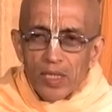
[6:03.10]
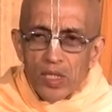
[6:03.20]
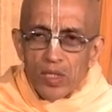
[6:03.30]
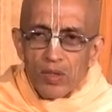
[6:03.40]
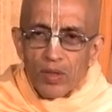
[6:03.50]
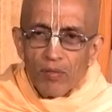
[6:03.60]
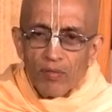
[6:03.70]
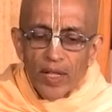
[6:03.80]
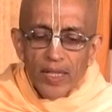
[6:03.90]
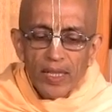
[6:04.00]
is
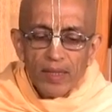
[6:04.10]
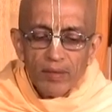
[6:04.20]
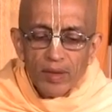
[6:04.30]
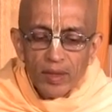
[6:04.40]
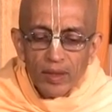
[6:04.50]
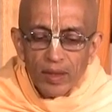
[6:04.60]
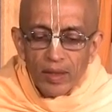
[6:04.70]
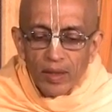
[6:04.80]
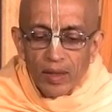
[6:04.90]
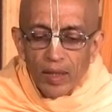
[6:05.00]
very
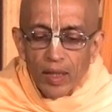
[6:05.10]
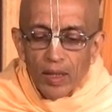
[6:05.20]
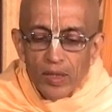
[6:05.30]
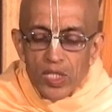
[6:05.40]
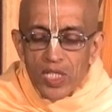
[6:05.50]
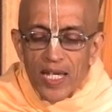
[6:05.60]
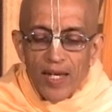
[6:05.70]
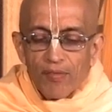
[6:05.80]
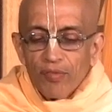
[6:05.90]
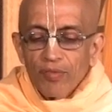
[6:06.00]
uh,
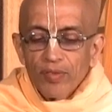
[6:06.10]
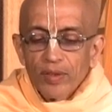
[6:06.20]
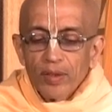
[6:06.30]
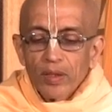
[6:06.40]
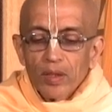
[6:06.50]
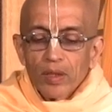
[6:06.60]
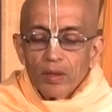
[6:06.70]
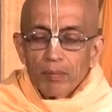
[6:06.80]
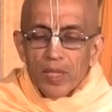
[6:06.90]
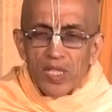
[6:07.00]
safe.
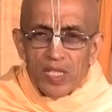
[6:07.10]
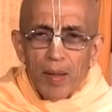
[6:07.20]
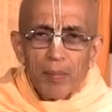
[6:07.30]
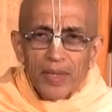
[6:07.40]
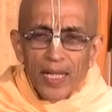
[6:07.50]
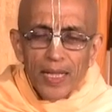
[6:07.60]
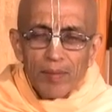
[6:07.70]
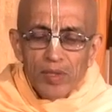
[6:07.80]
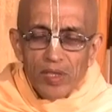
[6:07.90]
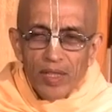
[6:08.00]
But
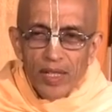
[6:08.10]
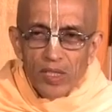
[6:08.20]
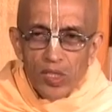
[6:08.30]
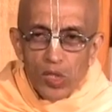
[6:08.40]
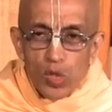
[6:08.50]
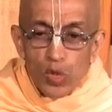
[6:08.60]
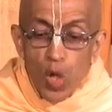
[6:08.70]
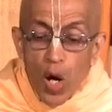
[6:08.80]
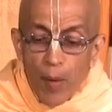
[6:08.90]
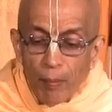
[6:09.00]
sometimes there is a
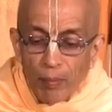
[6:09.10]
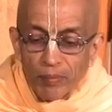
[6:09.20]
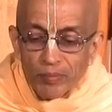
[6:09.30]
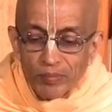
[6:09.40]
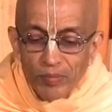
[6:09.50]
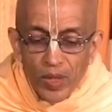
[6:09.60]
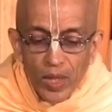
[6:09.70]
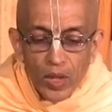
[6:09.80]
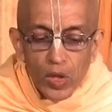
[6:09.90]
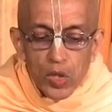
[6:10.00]
storm.
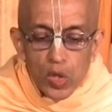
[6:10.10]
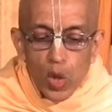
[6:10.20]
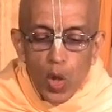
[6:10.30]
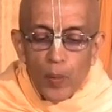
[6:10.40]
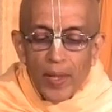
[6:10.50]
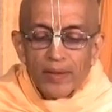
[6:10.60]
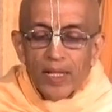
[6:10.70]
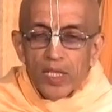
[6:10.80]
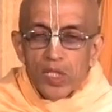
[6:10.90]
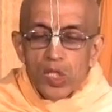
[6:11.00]
So when
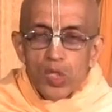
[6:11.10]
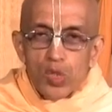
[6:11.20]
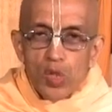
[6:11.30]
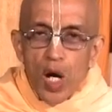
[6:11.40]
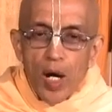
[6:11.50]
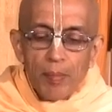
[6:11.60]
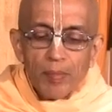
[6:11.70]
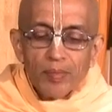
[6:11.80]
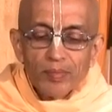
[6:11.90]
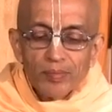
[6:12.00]
there is a
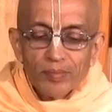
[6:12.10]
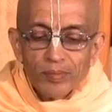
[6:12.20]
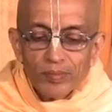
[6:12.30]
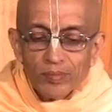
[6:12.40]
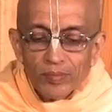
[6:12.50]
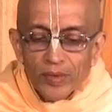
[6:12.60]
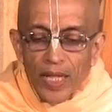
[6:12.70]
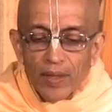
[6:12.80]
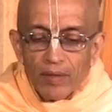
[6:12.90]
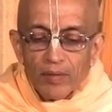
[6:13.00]
storm,
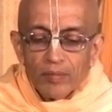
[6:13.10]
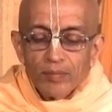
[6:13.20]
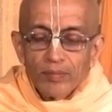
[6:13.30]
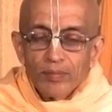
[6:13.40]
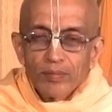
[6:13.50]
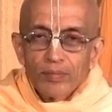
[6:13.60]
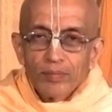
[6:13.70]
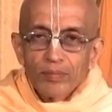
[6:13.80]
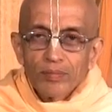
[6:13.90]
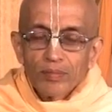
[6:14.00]
then
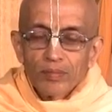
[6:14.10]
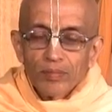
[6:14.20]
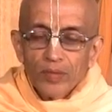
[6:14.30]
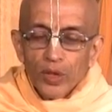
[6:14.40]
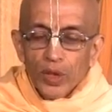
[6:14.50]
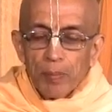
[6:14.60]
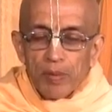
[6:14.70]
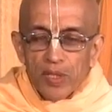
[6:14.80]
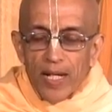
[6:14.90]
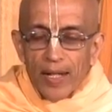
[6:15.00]
the
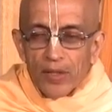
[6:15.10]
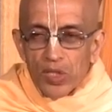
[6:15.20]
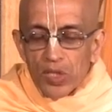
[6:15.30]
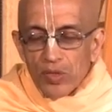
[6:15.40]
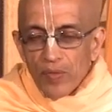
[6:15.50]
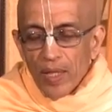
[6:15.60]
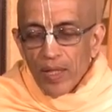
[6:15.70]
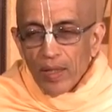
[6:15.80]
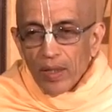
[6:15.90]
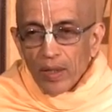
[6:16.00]
ship starts
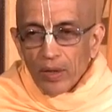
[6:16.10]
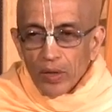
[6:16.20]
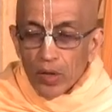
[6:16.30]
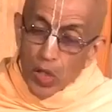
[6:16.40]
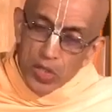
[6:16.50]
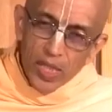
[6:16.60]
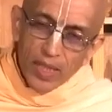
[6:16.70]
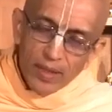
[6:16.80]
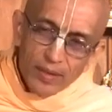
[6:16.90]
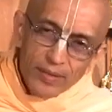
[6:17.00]

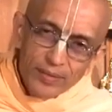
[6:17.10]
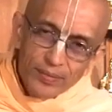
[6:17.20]
tossing